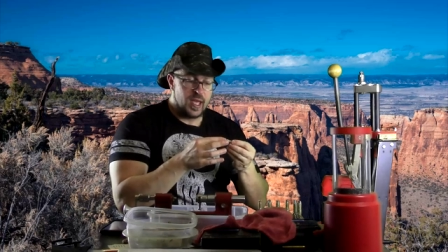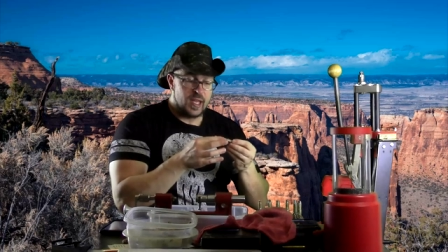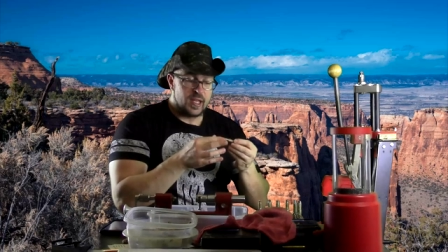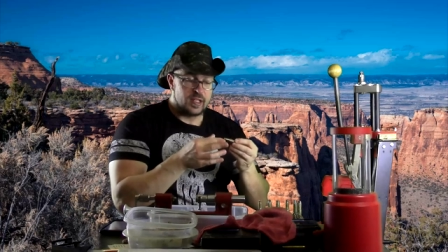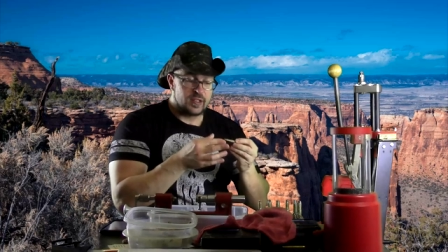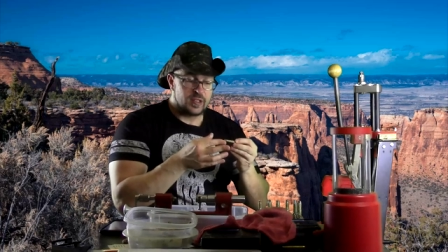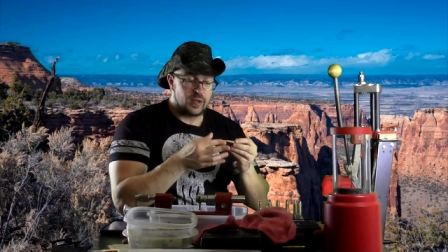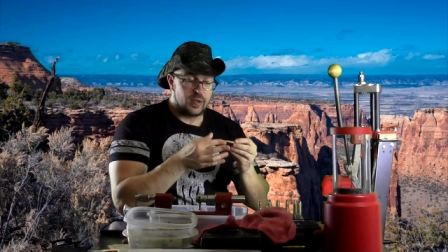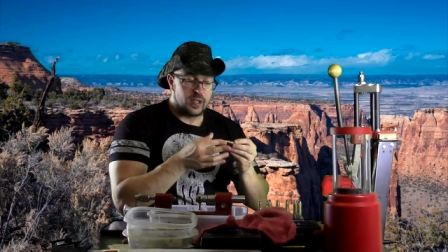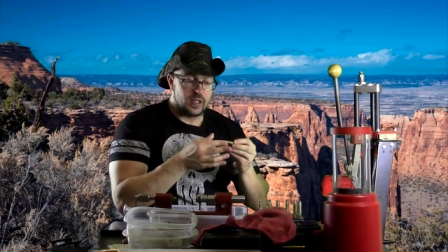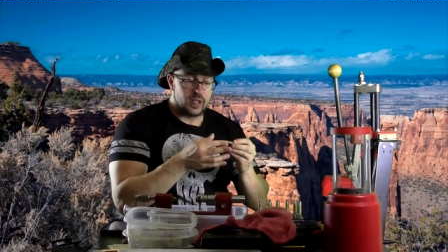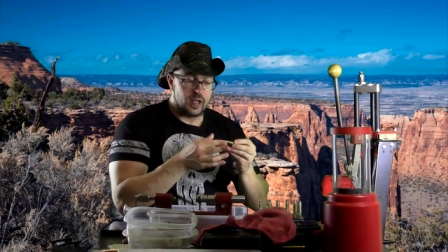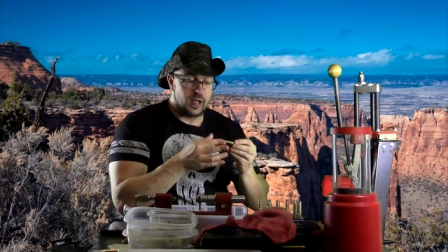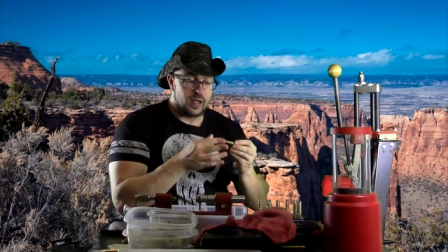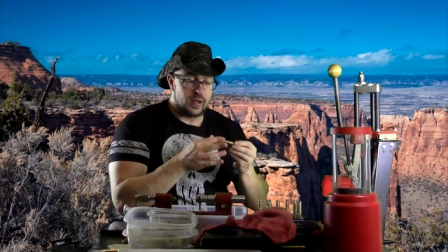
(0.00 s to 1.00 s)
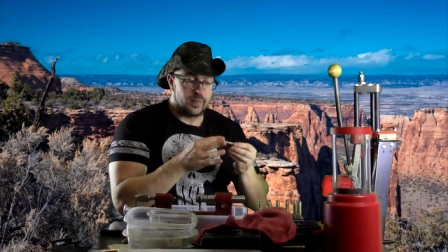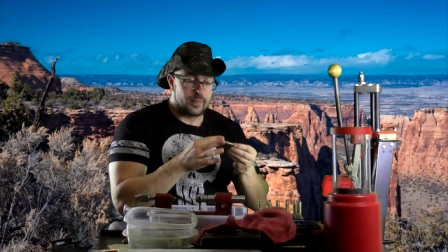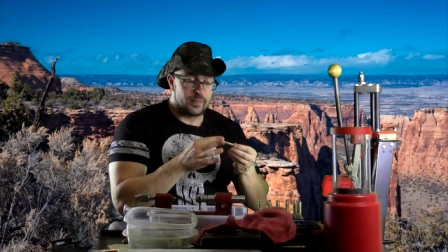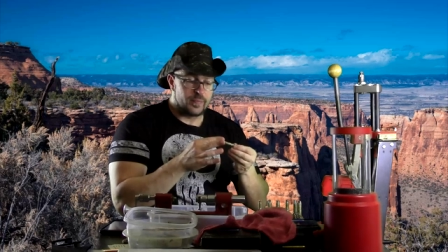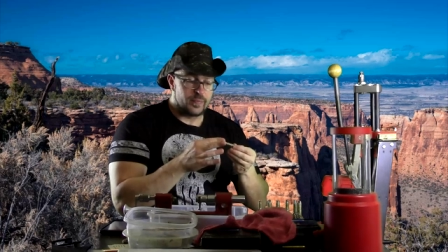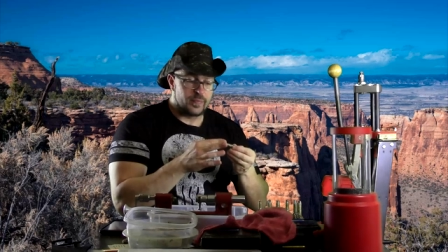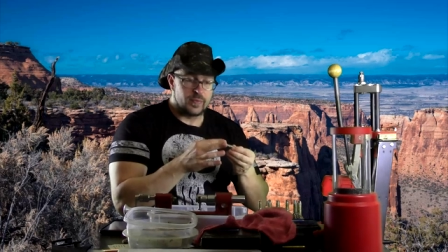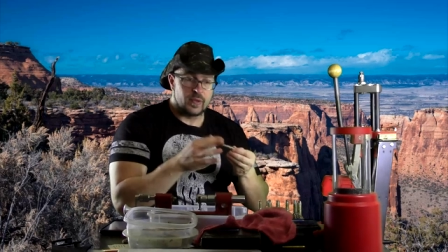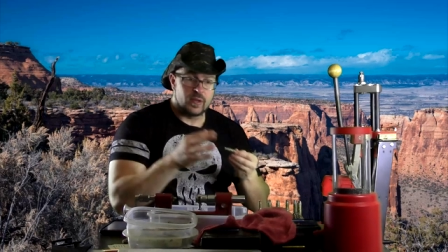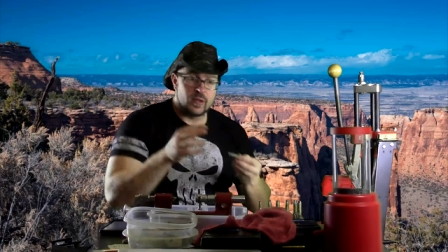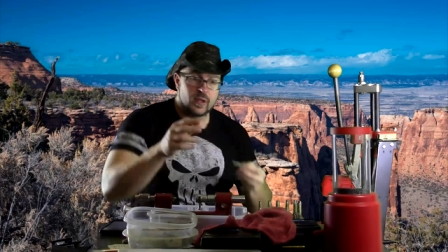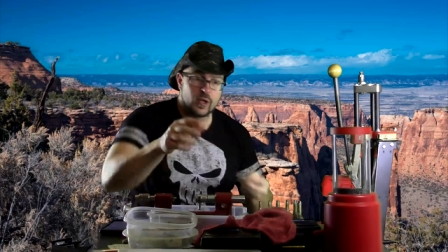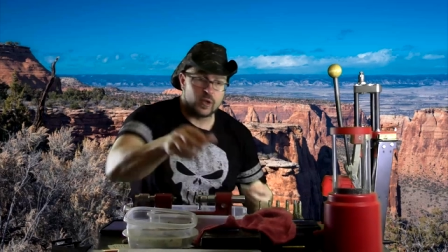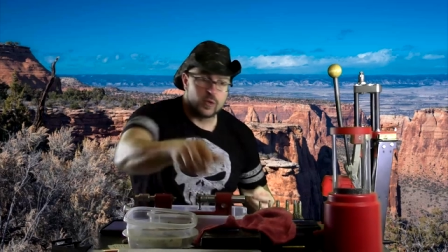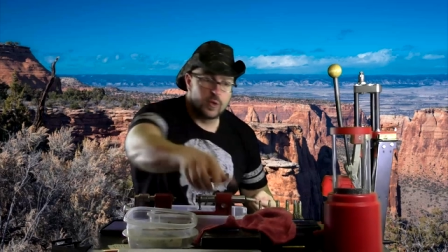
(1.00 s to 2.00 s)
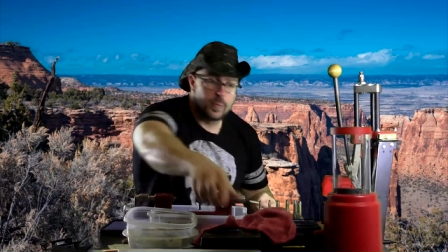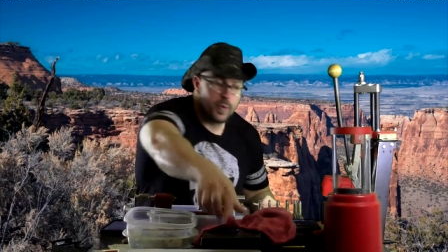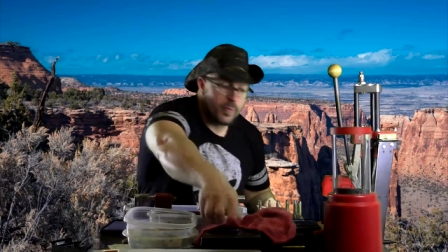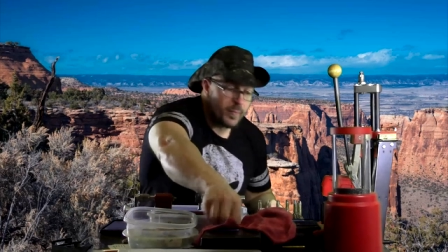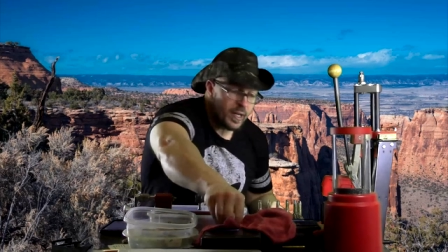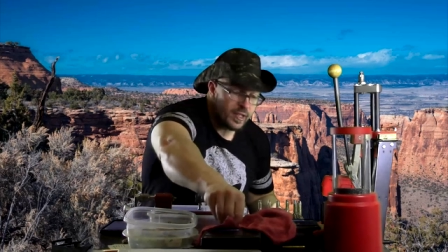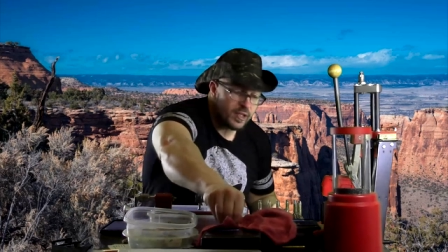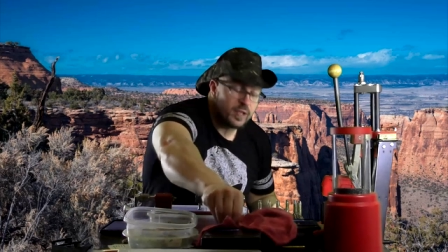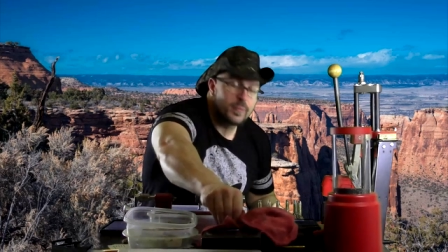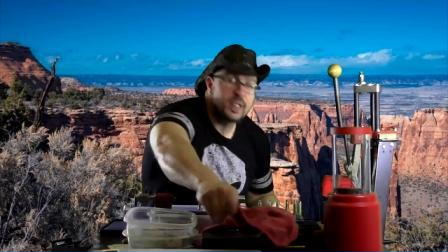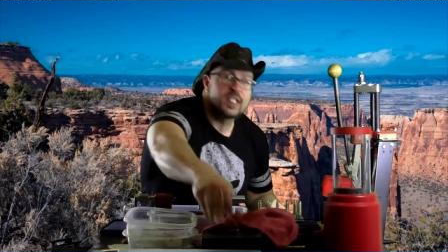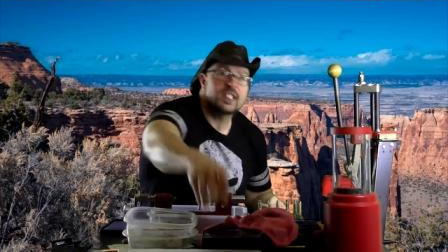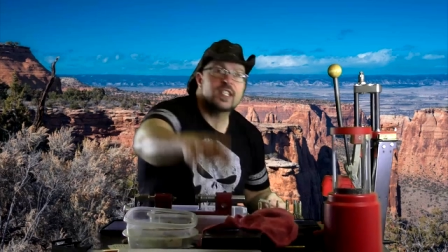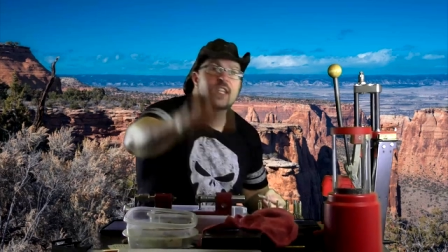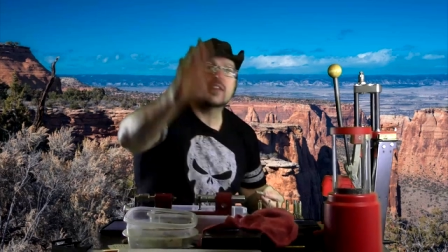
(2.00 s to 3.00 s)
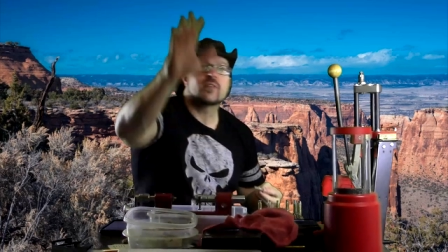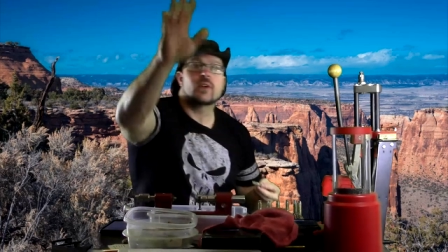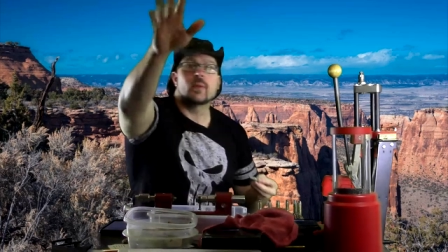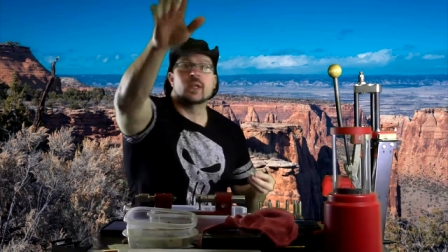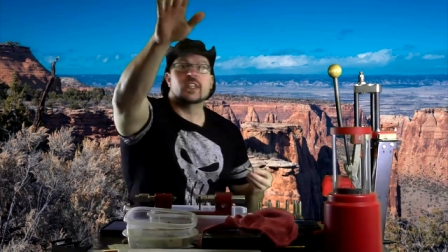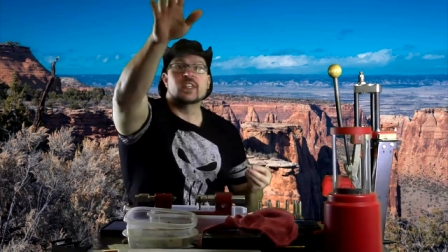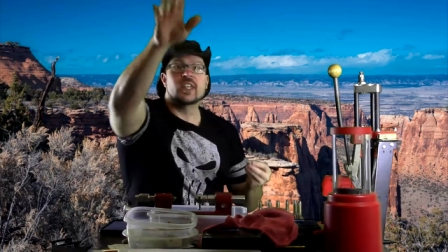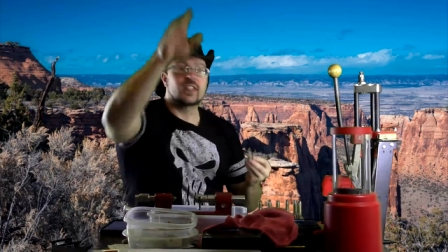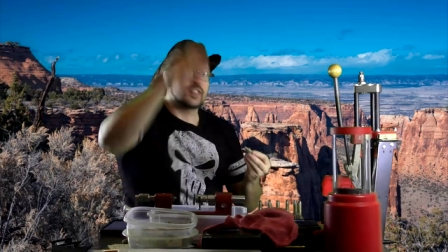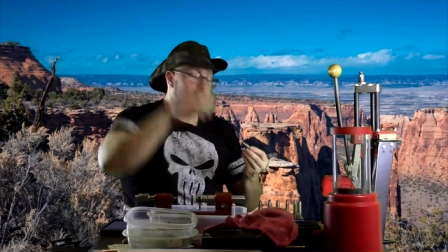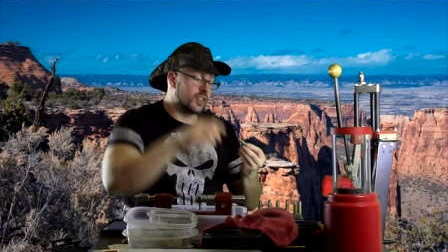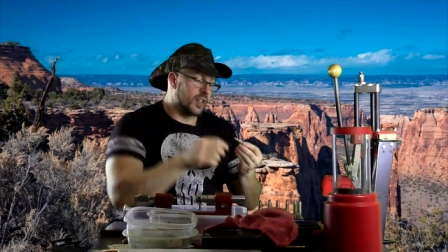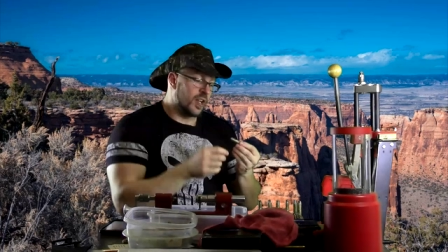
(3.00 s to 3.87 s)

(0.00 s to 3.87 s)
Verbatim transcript: It's so that uh, group of men could be seen from a distance.